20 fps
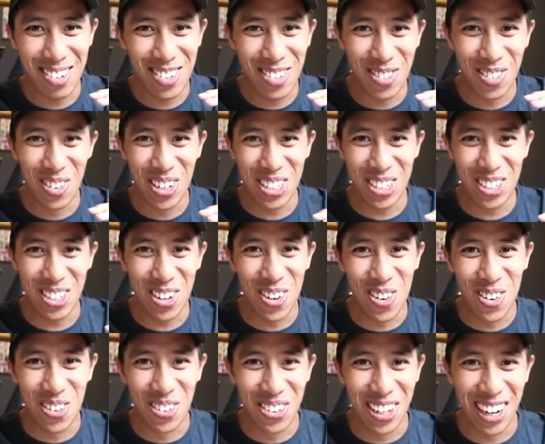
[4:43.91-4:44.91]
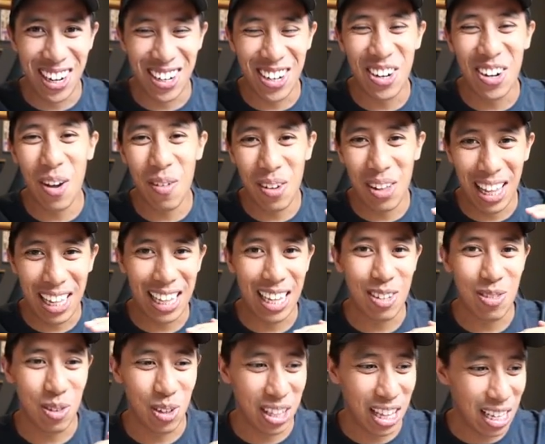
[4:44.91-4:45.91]
what you doing there you know what I mean like
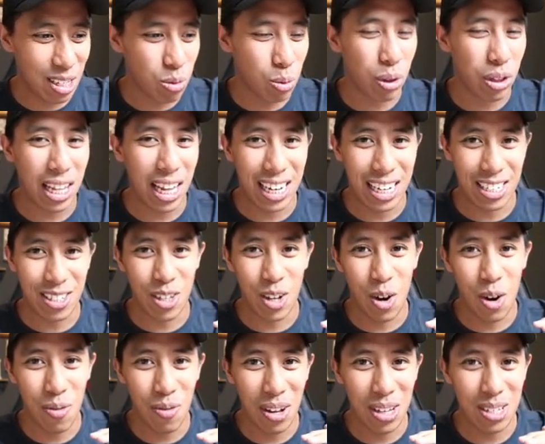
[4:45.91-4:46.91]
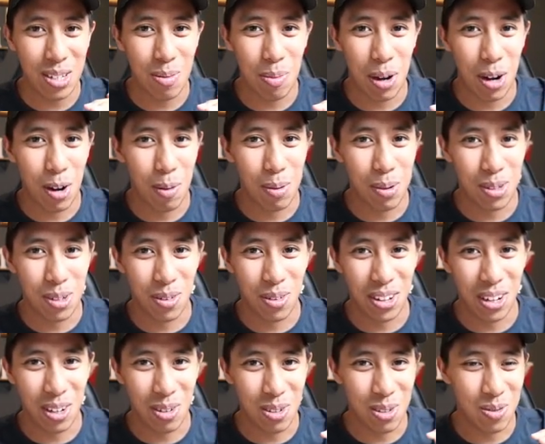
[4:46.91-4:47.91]
that's what that's what that is no offense to my homies over
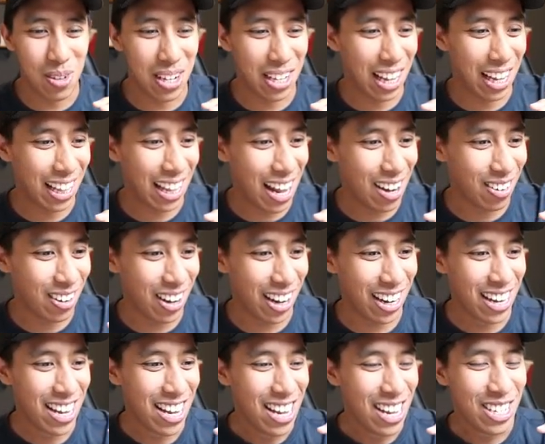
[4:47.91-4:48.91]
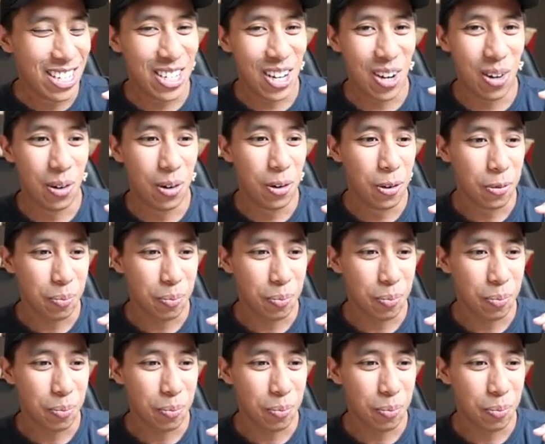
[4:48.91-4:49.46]
there who speak like that okay so